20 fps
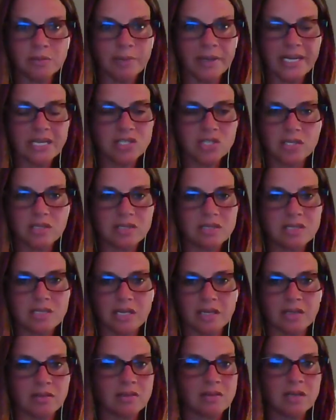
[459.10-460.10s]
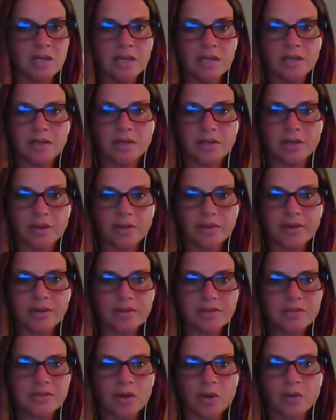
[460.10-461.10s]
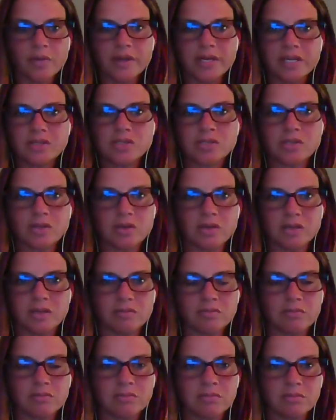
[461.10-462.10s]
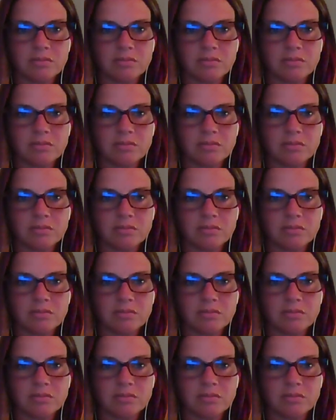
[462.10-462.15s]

patients, and, there's only a certain